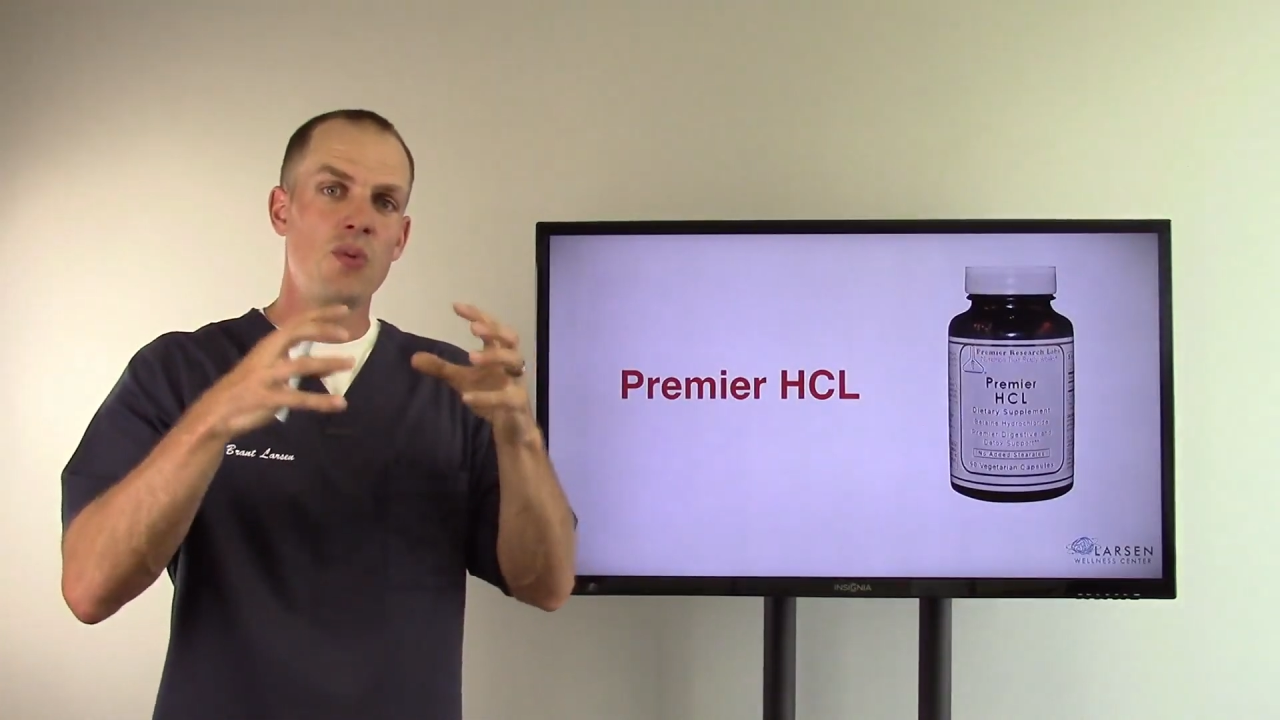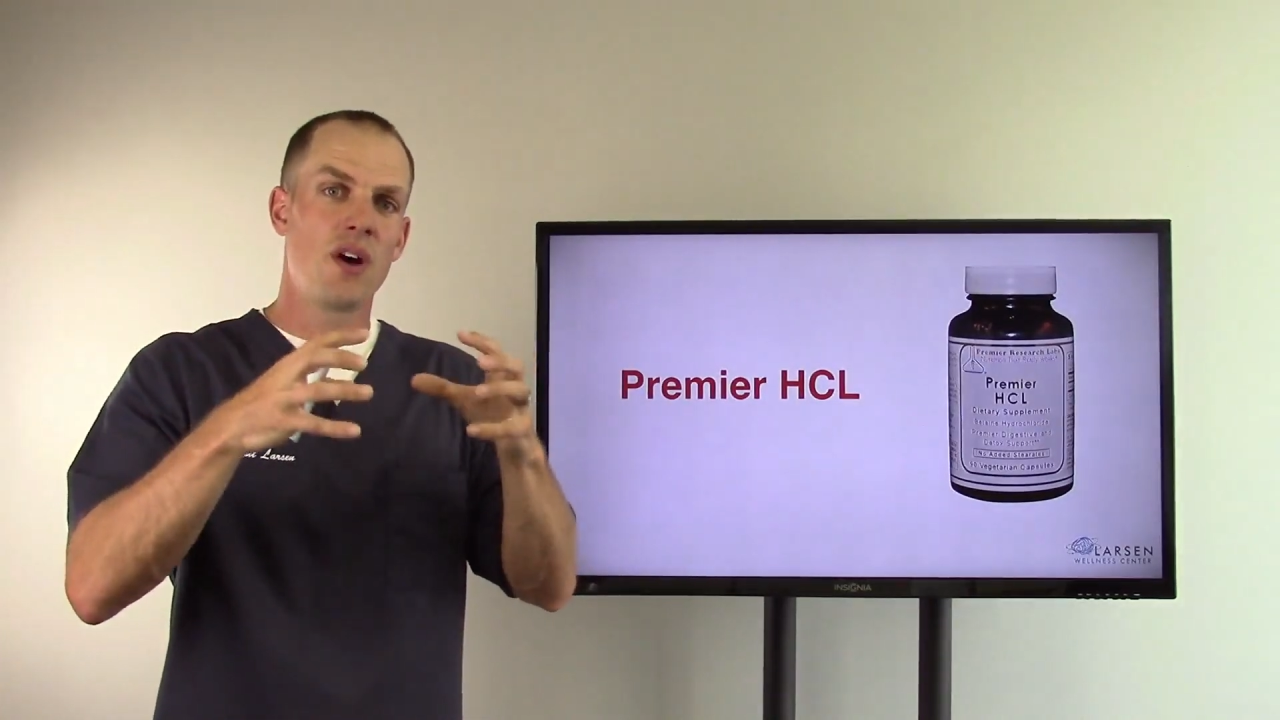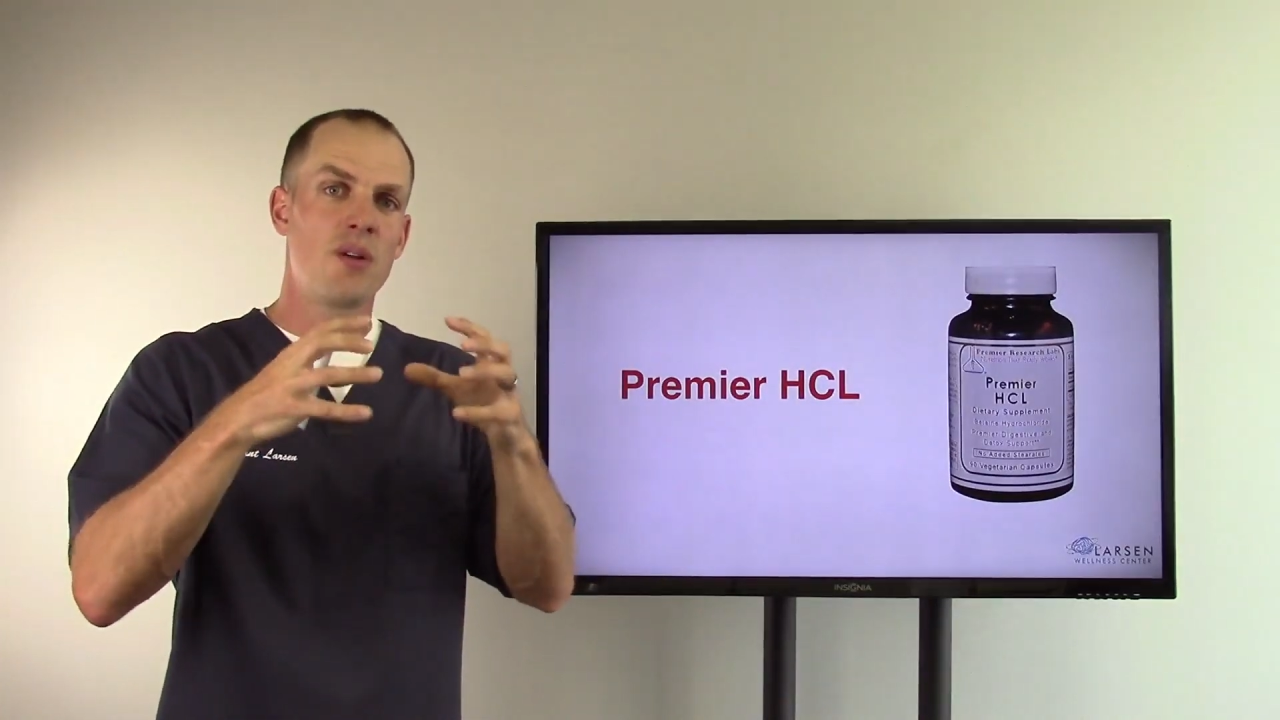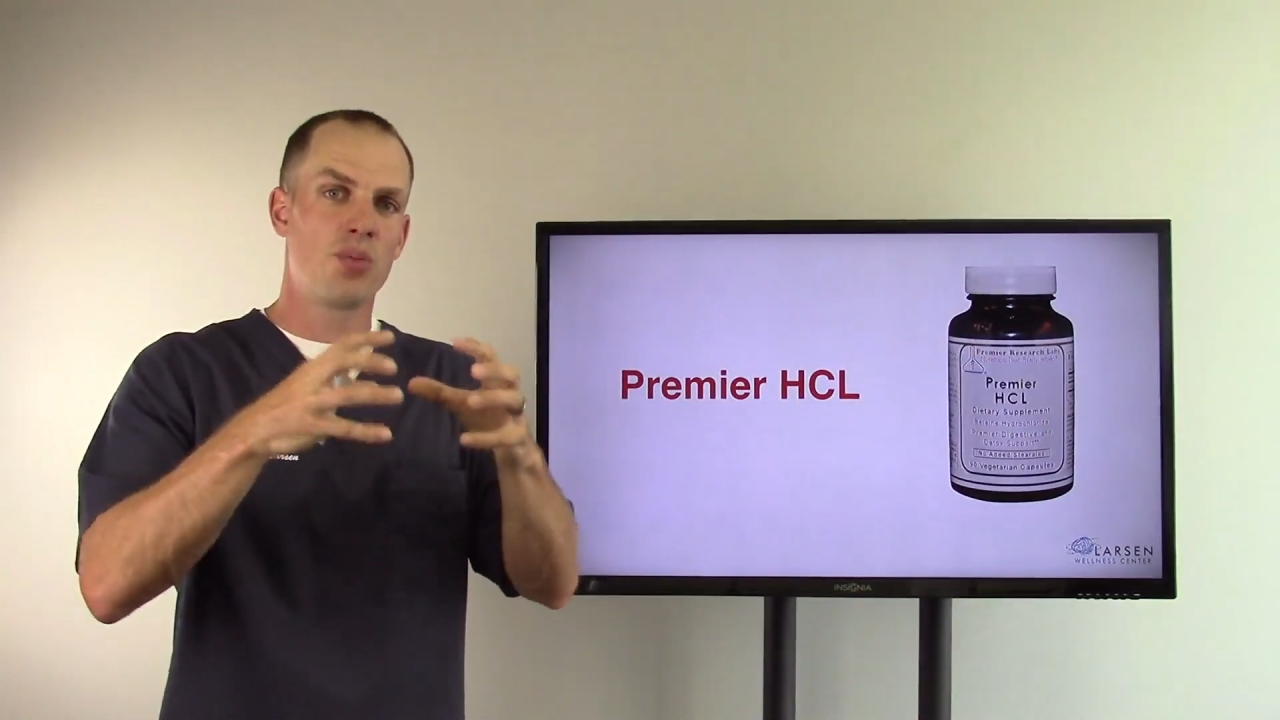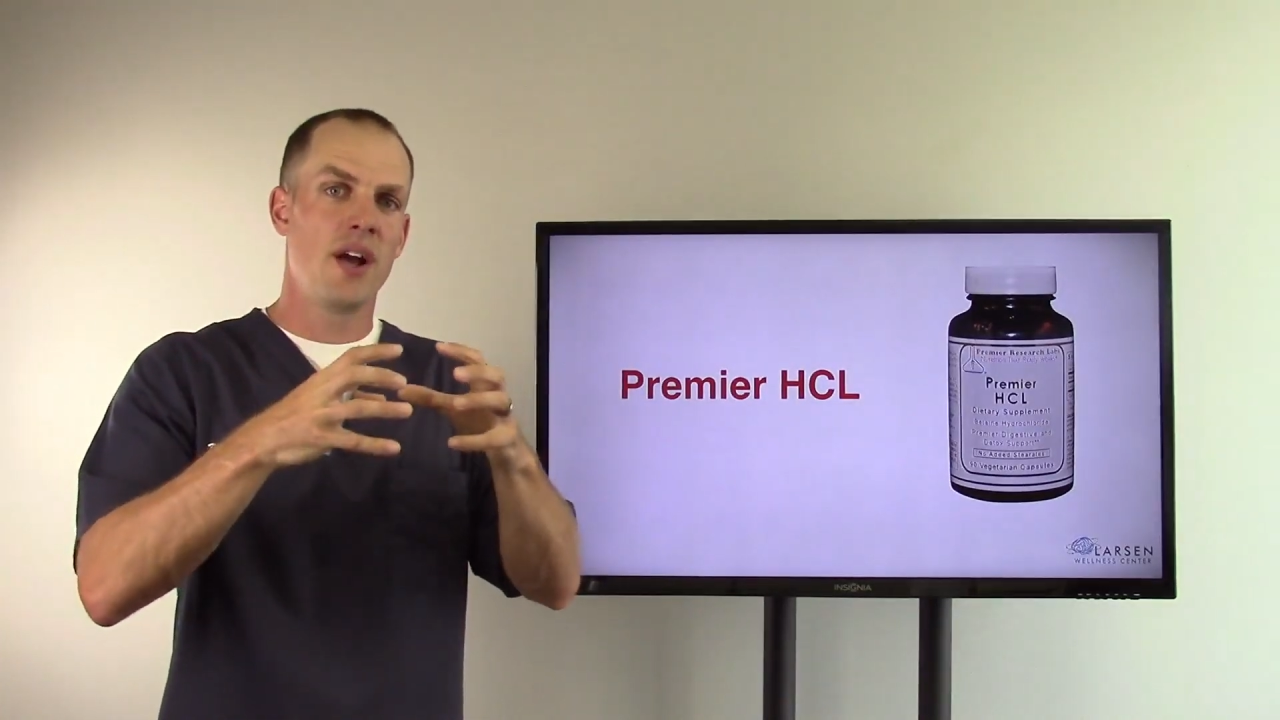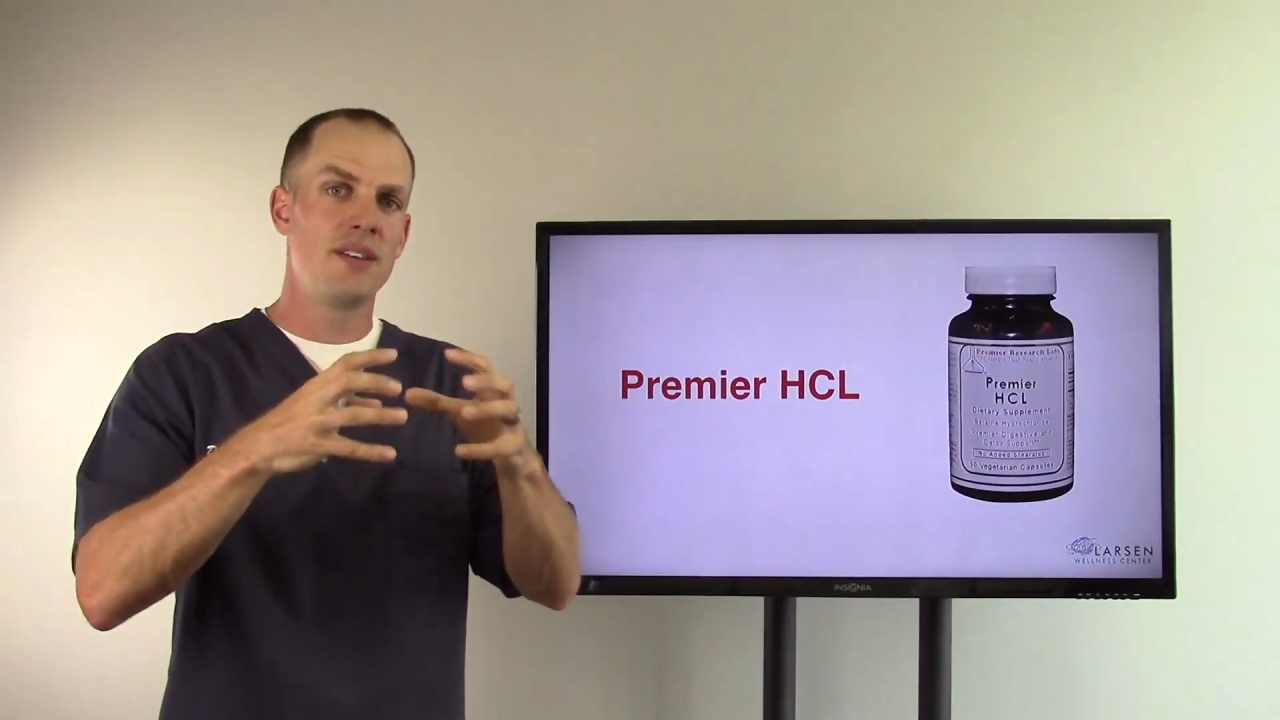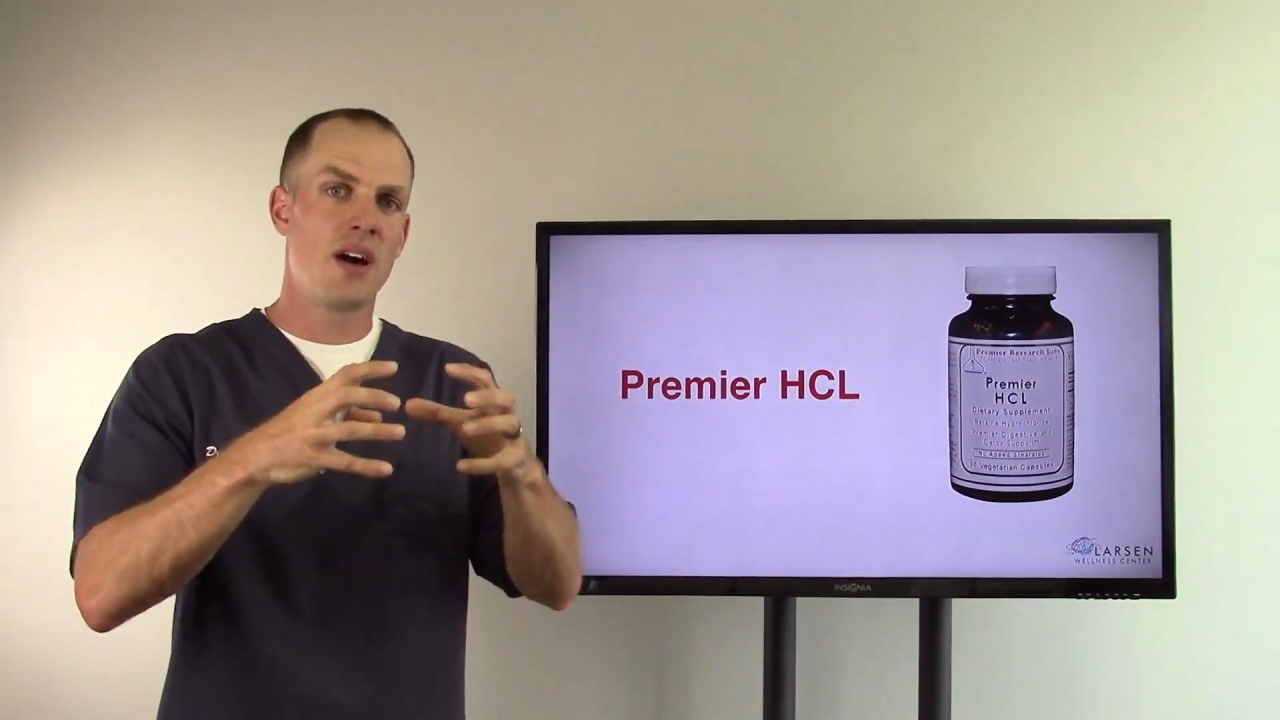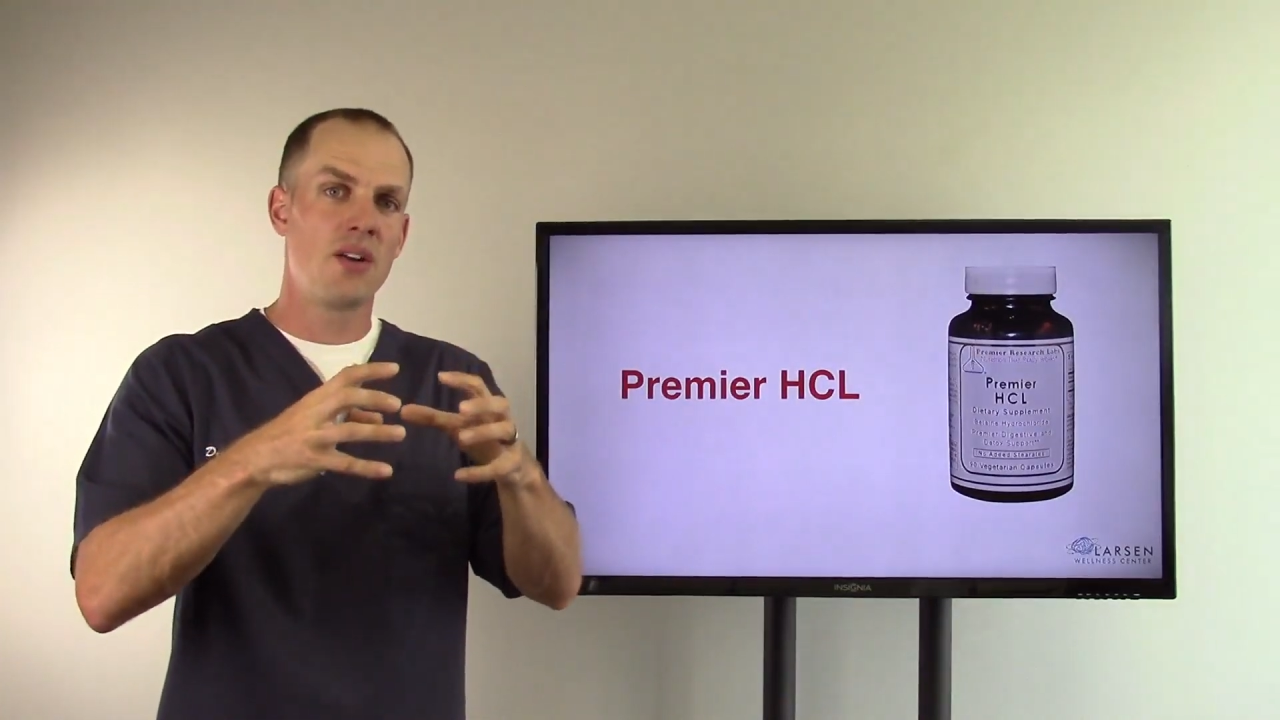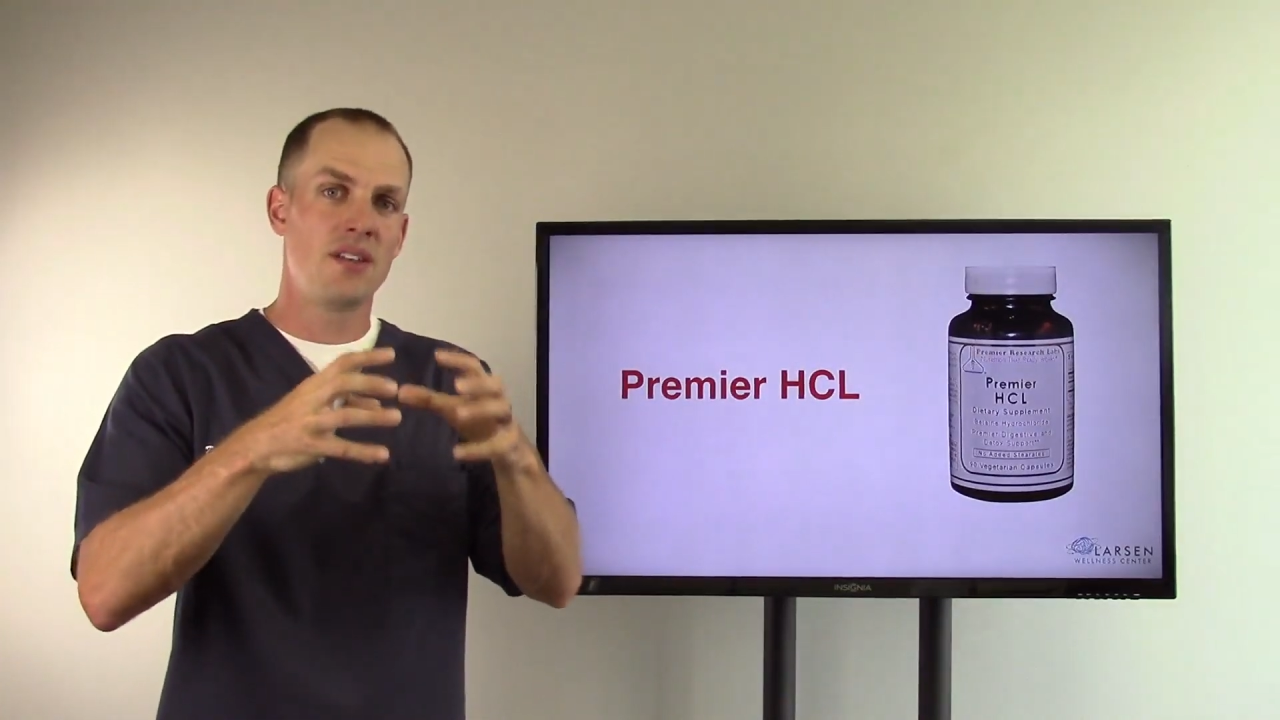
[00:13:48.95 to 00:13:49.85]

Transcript: want to break down